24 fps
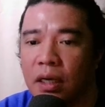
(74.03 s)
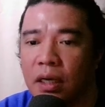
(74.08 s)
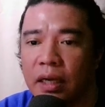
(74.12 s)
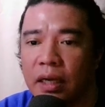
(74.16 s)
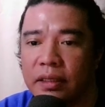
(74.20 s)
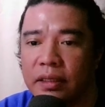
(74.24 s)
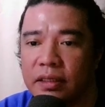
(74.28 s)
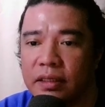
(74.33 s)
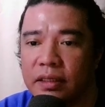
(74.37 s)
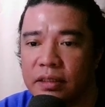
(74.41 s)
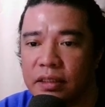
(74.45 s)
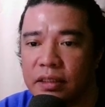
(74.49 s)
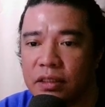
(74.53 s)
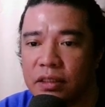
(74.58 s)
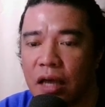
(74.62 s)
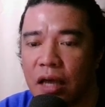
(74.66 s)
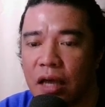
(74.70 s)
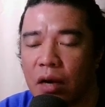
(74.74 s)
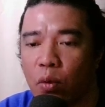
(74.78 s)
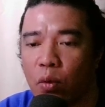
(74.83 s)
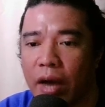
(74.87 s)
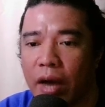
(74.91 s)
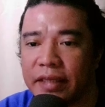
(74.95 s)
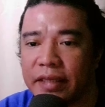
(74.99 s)
this is
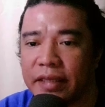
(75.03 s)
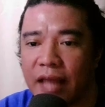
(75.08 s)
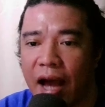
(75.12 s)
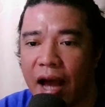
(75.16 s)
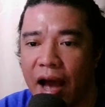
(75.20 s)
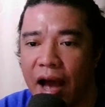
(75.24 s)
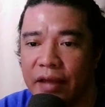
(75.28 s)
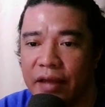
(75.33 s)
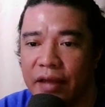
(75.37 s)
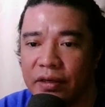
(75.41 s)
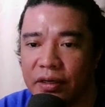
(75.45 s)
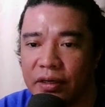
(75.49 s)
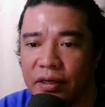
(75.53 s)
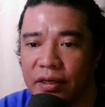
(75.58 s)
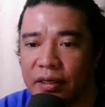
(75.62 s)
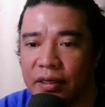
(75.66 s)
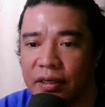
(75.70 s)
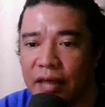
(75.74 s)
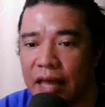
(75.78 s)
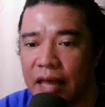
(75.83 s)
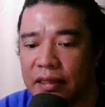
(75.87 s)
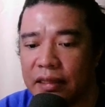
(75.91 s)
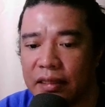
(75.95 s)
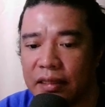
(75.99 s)
quite higher
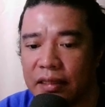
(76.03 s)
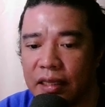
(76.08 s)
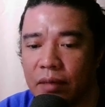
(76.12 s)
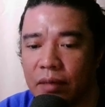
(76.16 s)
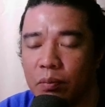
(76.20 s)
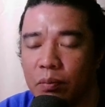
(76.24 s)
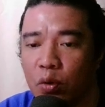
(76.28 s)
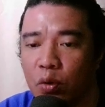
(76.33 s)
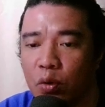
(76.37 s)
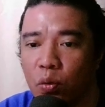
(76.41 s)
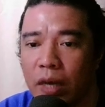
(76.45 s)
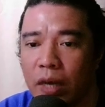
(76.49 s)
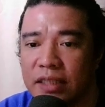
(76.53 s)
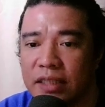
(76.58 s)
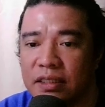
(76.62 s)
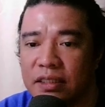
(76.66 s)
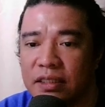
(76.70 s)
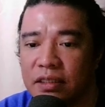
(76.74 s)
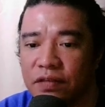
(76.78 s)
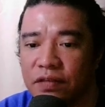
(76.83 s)
than the blue ones, this